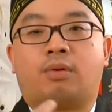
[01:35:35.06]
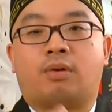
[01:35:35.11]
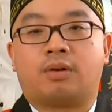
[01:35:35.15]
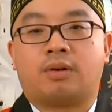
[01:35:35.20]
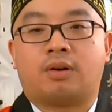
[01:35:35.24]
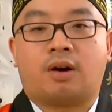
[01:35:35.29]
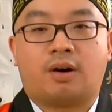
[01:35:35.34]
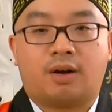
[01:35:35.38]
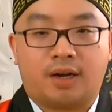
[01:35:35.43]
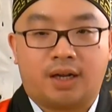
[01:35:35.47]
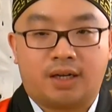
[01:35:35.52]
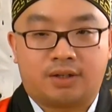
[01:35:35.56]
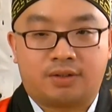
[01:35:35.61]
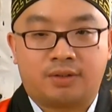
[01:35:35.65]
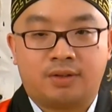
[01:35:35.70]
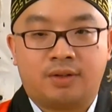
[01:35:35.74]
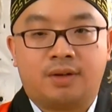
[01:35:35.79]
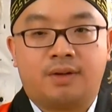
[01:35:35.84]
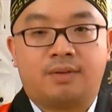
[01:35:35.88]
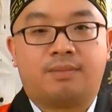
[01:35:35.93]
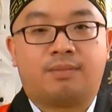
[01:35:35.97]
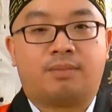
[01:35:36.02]
knowledge,
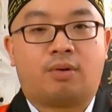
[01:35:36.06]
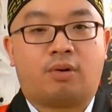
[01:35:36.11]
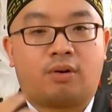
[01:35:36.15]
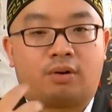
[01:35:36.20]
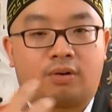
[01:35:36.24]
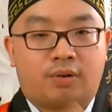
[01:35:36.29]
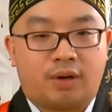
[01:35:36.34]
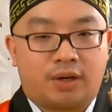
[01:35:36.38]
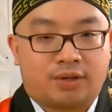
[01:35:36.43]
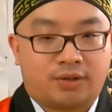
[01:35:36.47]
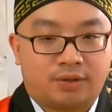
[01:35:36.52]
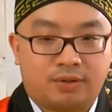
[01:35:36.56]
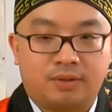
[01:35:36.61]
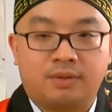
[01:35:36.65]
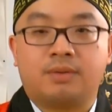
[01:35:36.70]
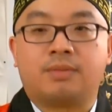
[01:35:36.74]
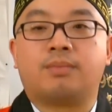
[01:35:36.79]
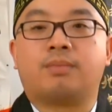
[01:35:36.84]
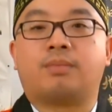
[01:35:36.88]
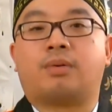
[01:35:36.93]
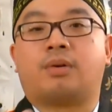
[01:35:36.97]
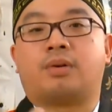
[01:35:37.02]
more question,
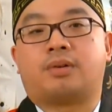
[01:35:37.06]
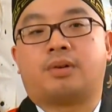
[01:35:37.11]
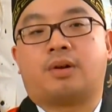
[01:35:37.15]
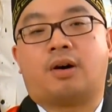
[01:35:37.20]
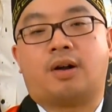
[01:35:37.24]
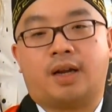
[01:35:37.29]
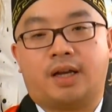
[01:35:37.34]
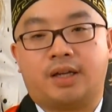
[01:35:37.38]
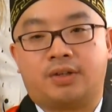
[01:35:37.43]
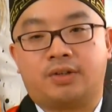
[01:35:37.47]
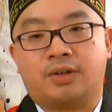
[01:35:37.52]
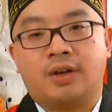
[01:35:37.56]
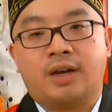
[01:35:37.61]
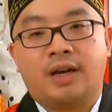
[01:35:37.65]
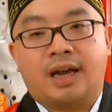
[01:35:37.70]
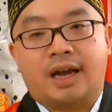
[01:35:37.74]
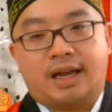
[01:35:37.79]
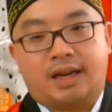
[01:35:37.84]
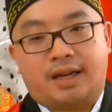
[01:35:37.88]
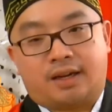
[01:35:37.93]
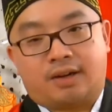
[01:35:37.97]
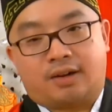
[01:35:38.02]
more knowledge.
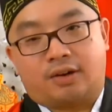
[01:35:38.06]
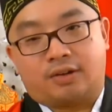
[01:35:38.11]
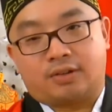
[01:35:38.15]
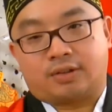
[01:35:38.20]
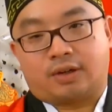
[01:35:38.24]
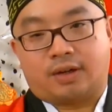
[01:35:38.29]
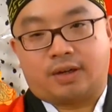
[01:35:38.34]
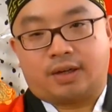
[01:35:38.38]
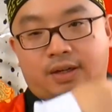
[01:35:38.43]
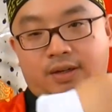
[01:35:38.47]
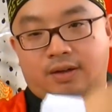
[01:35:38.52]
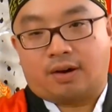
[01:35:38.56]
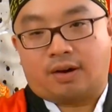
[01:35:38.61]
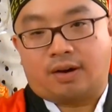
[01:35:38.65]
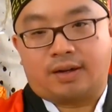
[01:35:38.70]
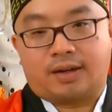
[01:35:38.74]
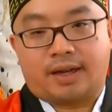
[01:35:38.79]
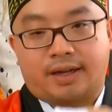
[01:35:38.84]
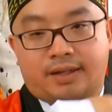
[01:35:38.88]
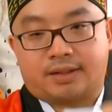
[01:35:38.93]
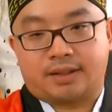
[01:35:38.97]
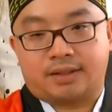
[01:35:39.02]
And it goes on and
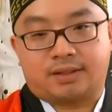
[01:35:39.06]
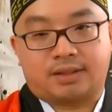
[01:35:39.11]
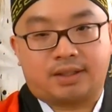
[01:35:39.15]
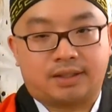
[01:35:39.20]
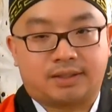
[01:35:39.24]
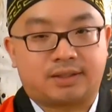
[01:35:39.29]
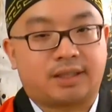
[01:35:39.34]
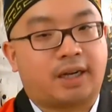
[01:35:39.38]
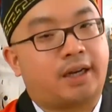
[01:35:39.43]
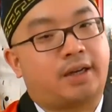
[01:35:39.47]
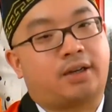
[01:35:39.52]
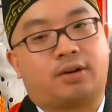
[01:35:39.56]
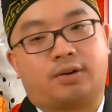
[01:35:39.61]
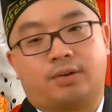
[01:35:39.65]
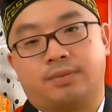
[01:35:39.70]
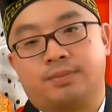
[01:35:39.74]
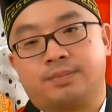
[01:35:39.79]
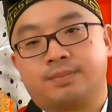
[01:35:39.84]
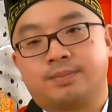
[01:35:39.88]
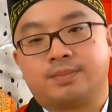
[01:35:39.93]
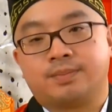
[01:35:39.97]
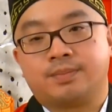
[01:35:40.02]
on like this, a
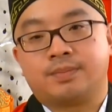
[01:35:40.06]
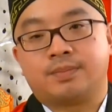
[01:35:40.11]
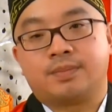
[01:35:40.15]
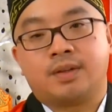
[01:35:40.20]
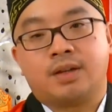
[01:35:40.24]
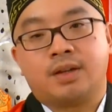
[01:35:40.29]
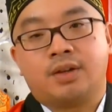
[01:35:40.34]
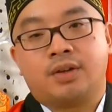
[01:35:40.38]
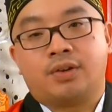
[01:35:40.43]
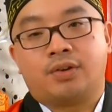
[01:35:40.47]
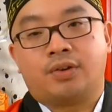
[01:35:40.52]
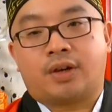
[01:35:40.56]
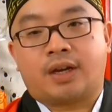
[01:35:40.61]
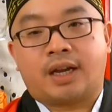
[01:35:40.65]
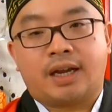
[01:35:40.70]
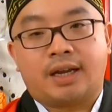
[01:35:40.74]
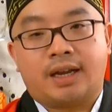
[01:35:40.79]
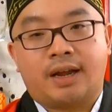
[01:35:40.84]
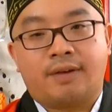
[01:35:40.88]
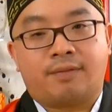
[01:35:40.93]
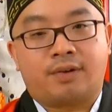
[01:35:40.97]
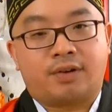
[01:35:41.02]
cycle. You
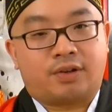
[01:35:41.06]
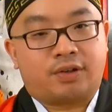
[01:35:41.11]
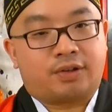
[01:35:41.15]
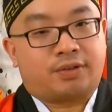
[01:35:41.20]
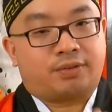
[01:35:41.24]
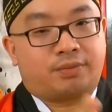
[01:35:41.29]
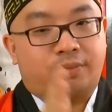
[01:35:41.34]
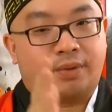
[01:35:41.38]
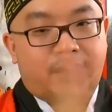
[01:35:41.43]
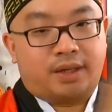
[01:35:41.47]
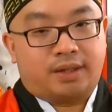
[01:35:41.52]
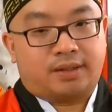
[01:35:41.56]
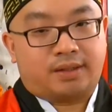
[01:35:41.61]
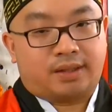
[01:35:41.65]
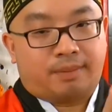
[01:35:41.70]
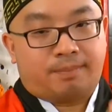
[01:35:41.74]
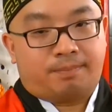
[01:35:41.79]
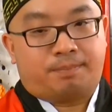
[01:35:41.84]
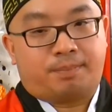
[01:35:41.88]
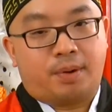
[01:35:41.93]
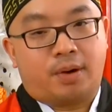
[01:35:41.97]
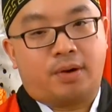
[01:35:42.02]
can never just read
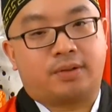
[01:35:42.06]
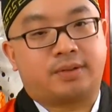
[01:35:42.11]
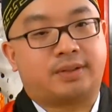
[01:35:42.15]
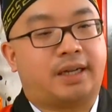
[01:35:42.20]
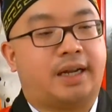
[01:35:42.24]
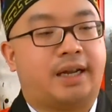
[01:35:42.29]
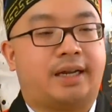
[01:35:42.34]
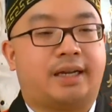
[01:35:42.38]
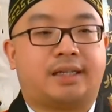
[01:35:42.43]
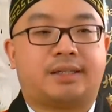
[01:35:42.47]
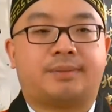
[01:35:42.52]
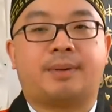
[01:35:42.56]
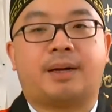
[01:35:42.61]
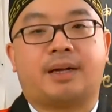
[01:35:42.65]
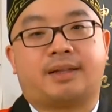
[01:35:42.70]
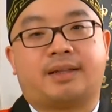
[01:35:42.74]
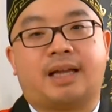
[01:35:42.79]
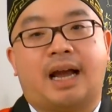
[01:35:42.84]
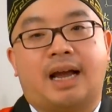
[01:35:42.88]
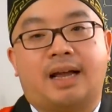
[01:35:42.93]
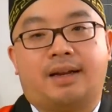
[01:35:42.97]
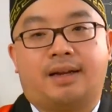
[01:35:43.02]
some books and
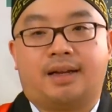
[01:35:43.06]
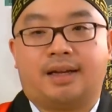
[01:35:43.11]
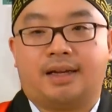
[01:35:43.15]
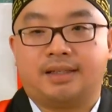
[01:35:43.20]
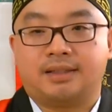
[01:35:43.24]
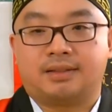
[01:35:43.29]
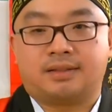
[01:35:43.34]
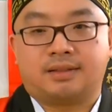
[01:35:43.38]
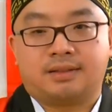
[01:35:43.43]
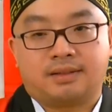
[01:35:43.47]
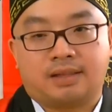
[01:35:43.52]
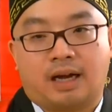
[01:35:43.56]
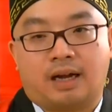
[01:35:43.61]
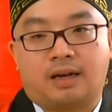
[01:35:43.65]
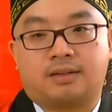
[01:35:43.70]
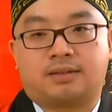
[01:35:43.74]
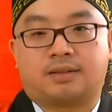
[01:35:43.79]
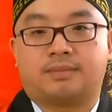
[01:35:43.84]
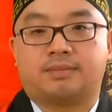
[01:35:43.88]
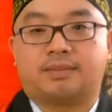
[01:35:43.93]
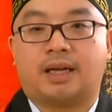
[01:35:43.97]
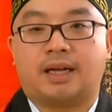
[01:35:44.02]
expect that is
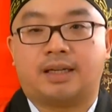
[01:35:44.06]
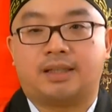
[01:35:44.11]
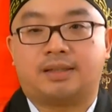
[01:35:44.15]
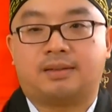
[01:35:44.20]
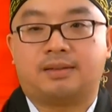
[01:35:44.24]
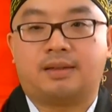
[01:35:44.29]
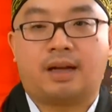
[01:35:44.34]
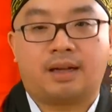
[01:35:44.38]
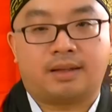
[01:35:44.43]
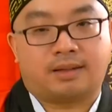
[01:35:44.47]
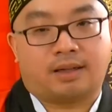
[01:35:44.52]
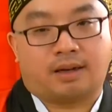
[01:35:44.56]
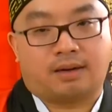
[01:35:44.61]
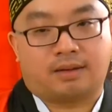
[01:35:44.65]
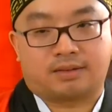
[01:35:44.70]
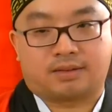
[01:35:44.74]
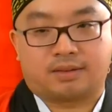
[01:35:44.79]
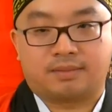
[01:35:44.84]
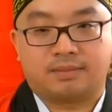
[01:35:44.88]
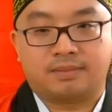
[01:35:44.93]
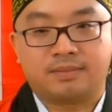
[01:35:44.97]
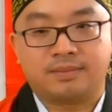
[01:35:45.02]
Taoism. That is not
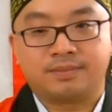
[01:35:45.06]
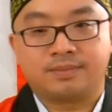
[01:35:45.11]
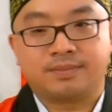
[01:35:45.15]
Taoism.